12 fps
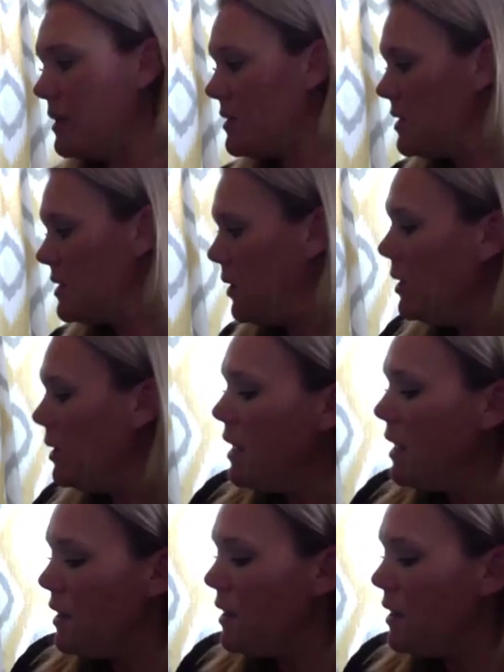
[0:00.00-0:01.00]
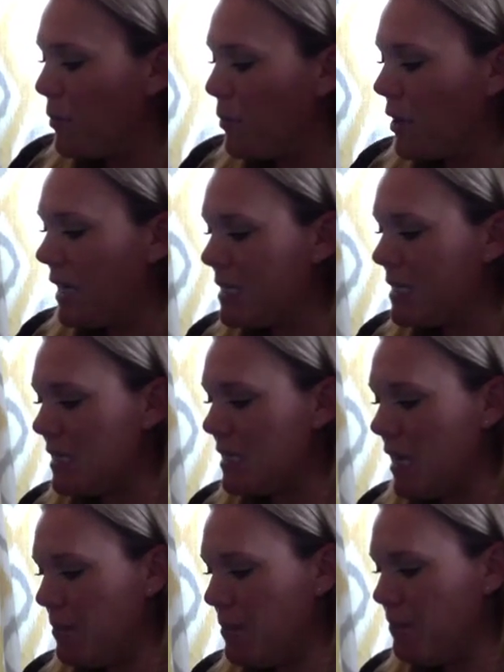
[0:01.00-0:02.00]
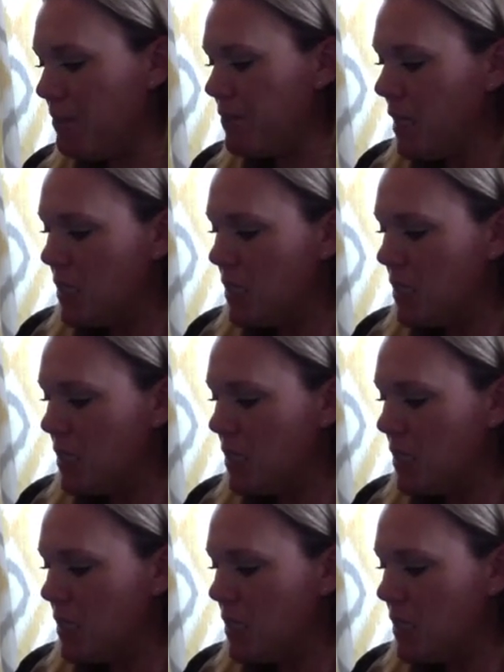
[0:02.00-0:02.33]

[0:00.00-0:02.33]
So the fabric, it's a